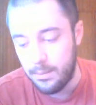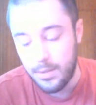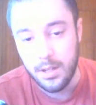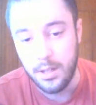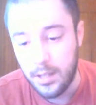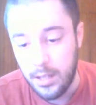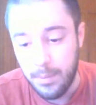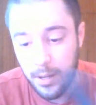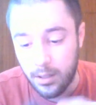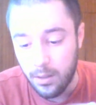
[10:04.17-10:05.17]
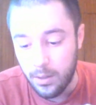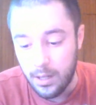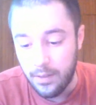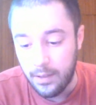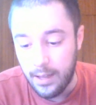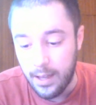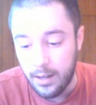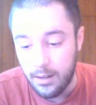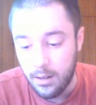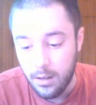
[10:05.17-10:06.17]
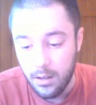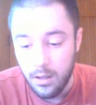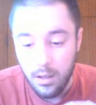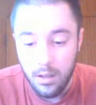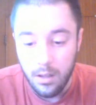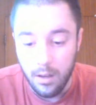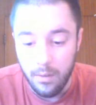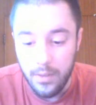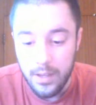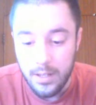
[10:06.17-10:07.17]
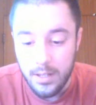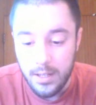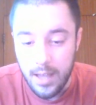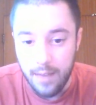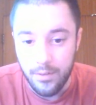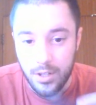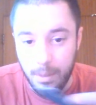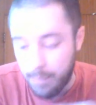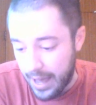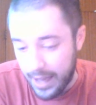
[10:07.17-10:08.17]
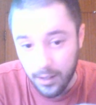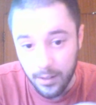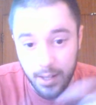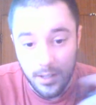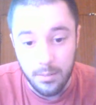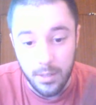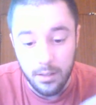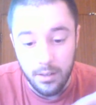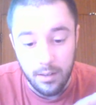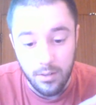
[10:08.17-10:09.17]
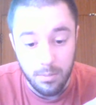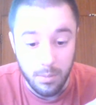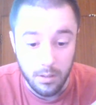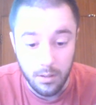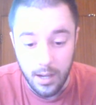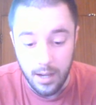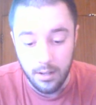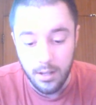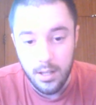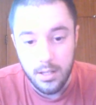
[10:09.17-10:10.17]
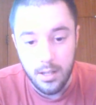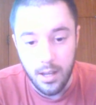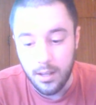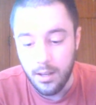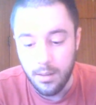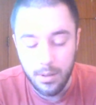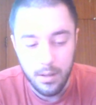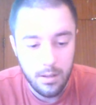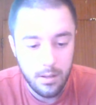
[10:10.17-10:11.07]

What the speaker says: just going to keep on going down the line of these because I have just a pile next to me that I've just been kind of stocking up.